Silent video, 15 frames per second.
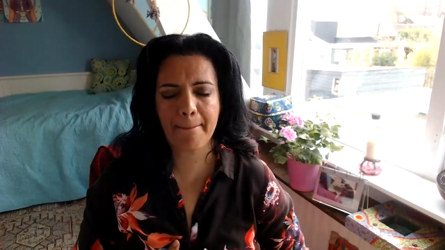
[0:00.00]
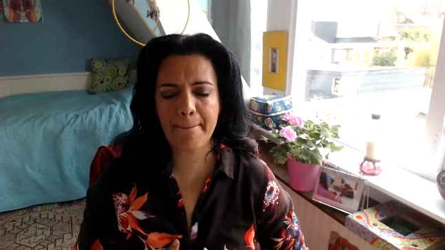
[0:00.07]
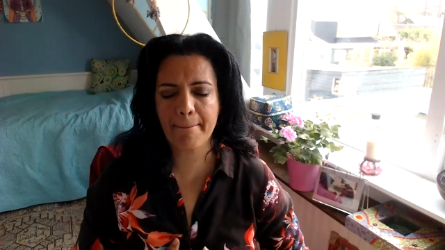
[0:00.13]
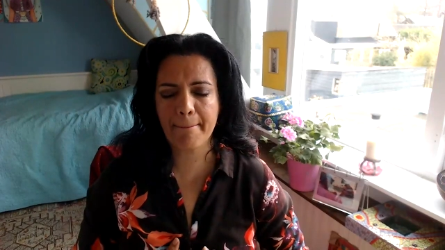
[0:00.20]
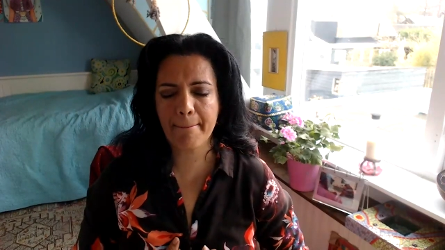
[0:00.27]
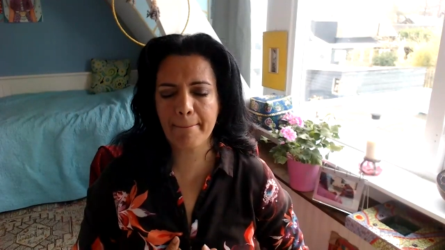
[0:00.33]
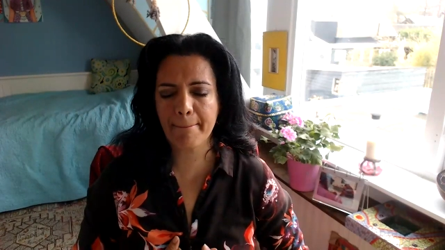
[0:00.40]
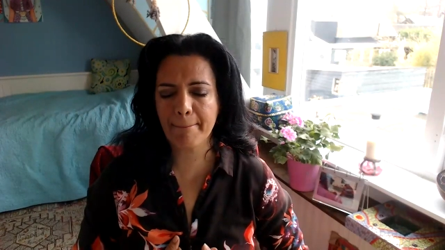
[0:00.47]

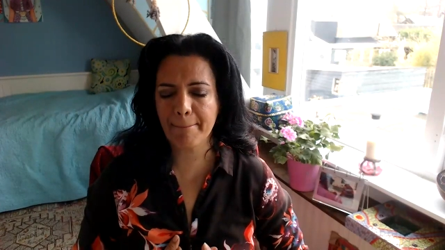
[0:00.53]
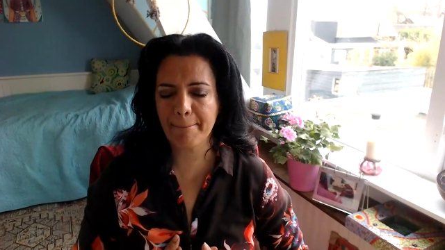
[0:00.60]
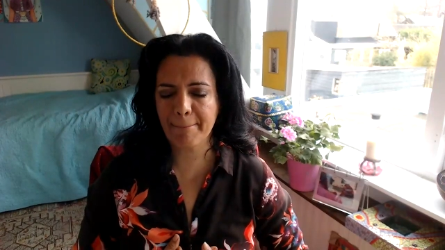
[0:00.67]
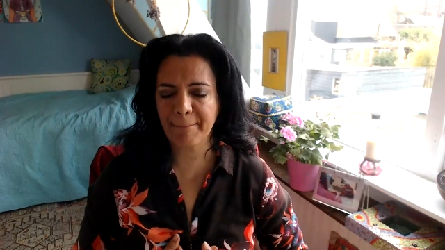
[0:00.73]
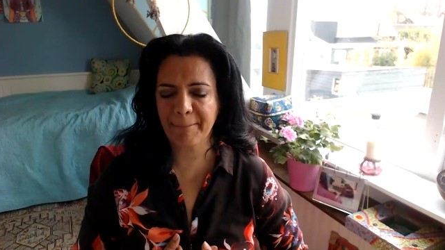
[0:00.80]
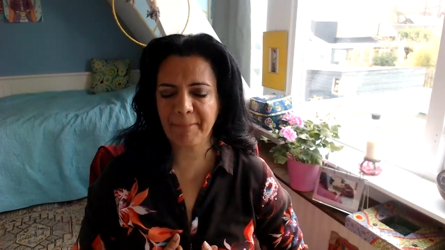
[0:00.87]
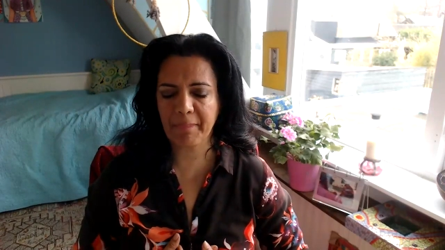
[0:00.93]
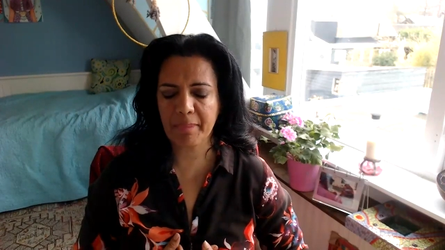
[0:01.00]

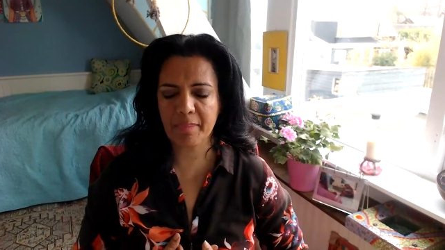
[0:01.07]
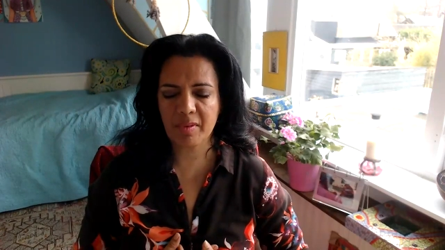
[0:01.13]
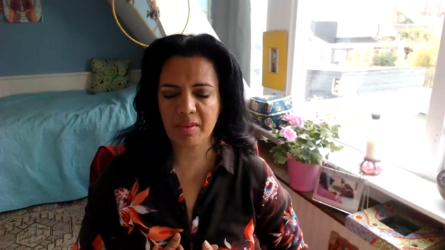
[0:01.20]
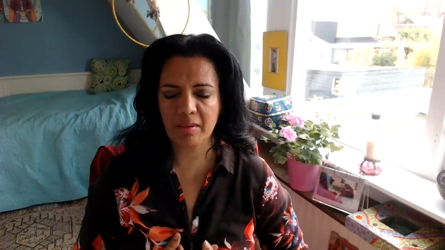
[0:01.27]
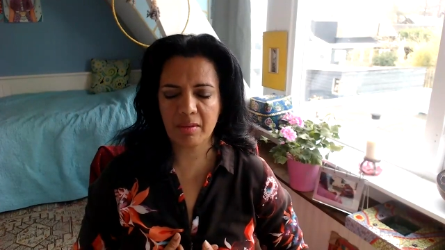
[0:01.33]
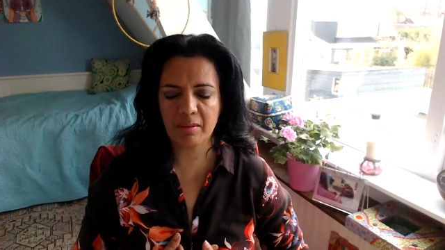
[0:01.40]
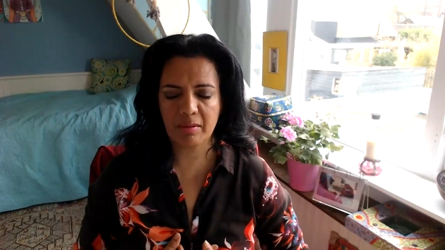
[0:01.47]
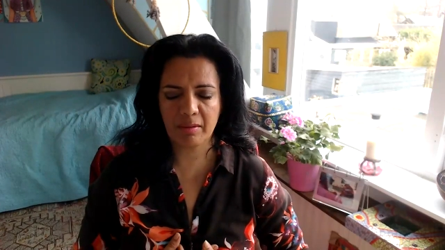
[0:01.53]

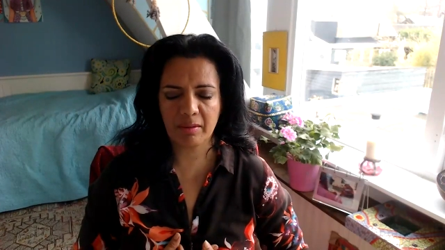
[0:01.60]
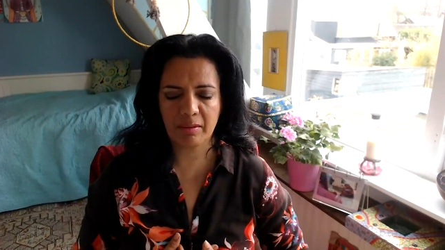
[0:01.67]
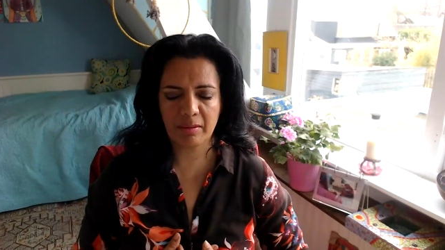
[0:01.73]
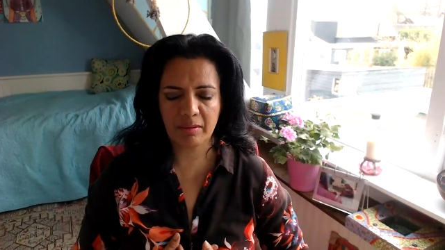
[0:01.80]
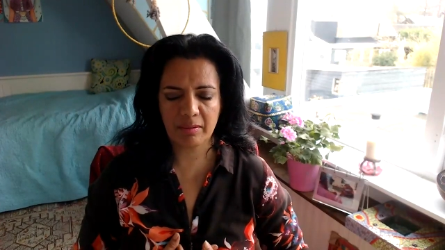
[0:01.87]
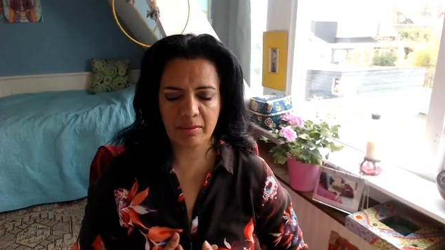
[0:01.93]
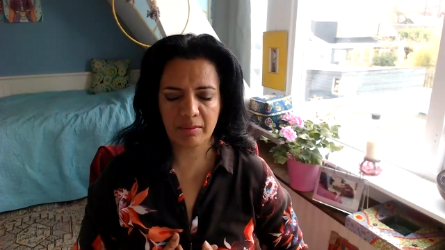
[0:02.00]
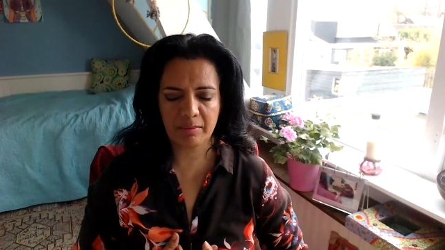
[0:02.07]

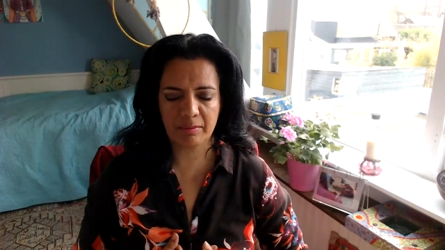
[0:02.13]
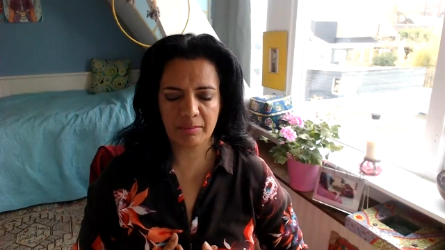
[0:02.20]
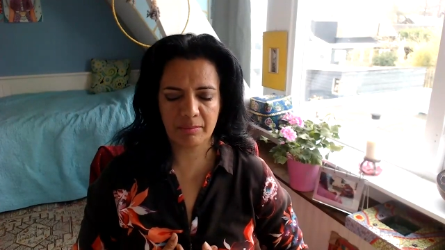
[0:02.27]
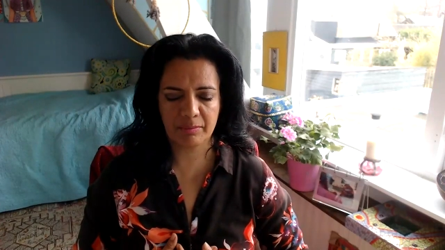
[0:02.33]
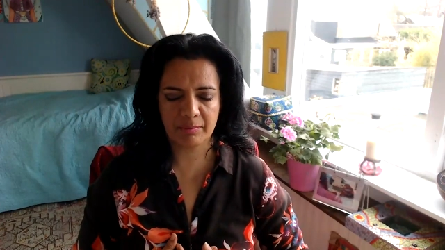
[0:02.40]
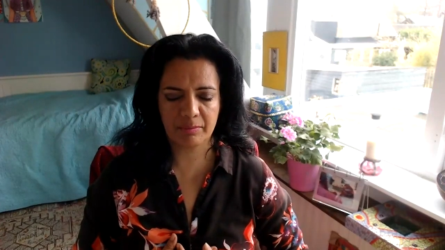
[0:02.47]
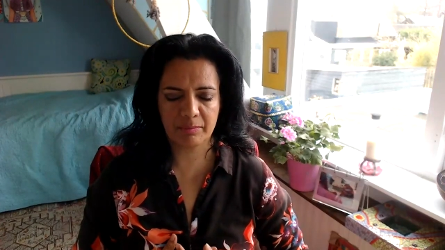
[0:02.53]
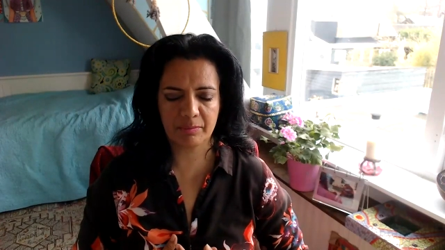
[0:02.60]

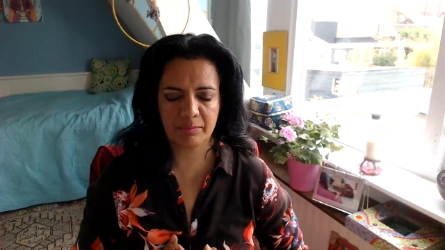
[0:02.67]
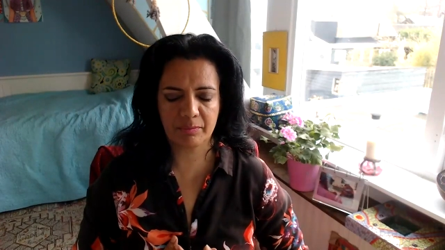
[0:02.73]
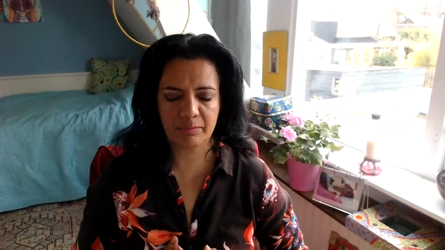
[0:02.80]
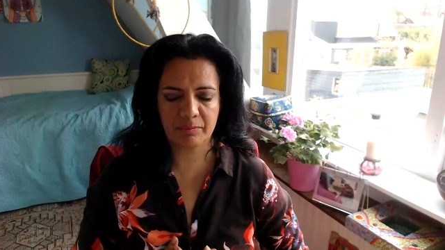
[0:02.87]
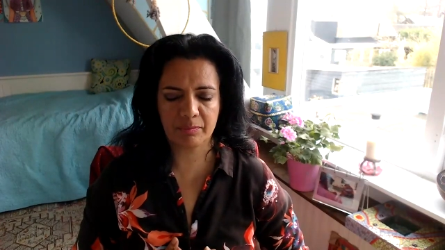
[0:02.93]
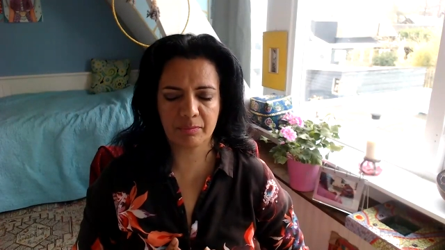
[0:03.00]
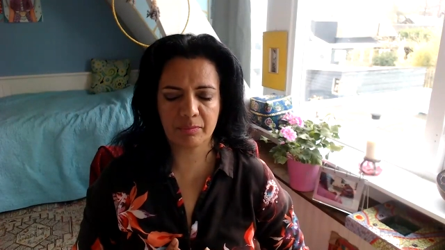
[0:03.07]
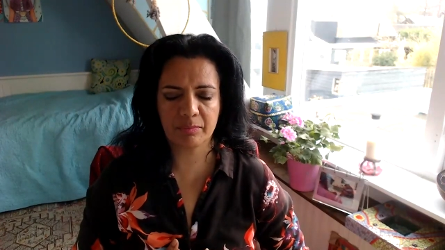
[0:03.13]

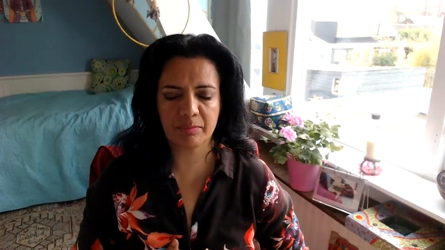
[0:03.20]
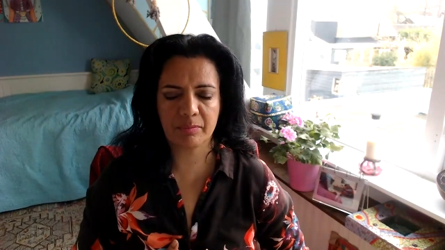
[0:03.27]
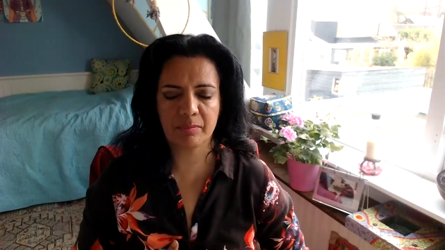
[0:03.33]
[no speech]